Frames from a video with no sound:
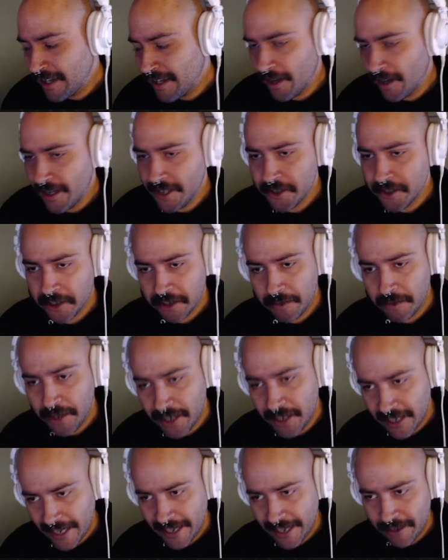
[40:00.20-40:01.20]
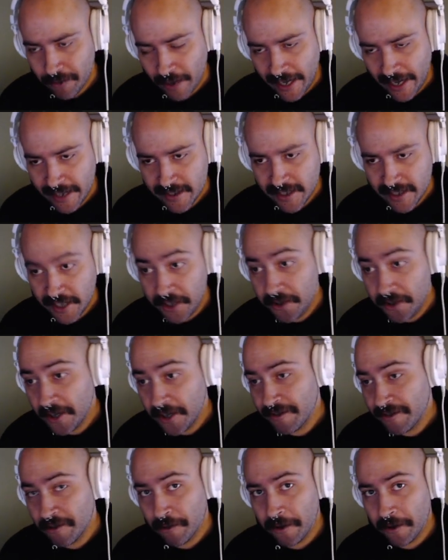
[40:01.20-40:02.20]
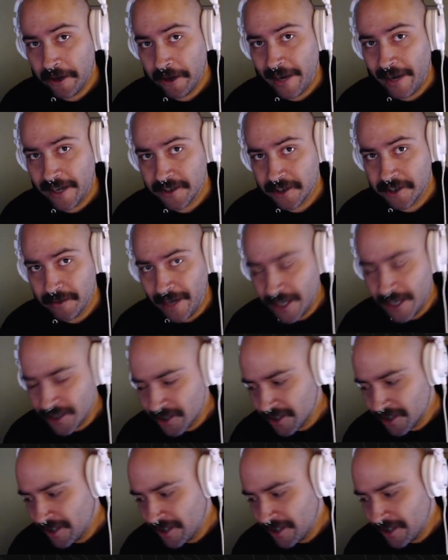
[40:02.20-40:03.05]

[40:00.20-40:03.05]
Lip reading: intercommunicate in ways that you don't have to worry about too much.